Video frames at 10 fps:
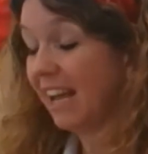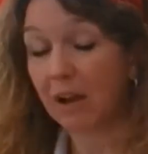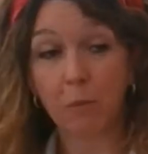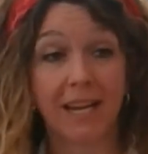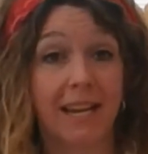
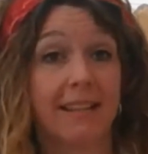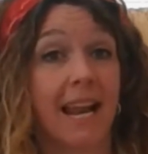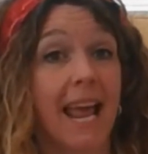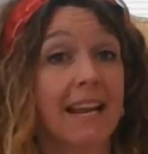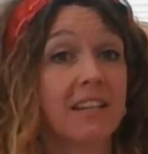And we need the
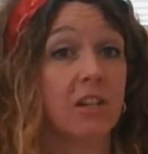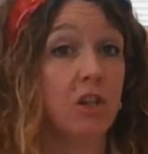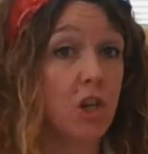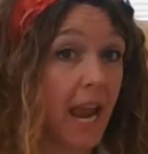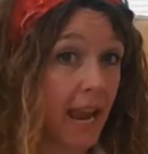letter
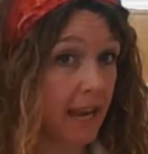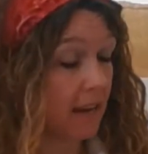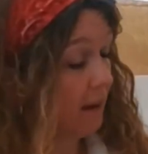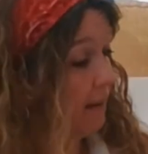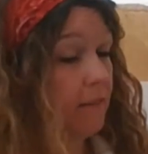J
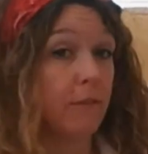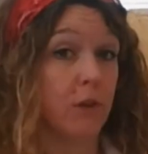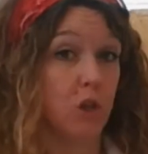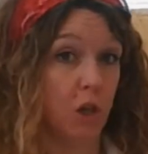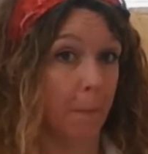for
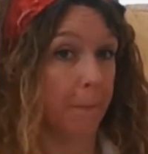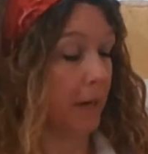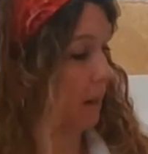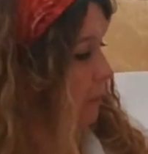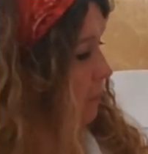jumping.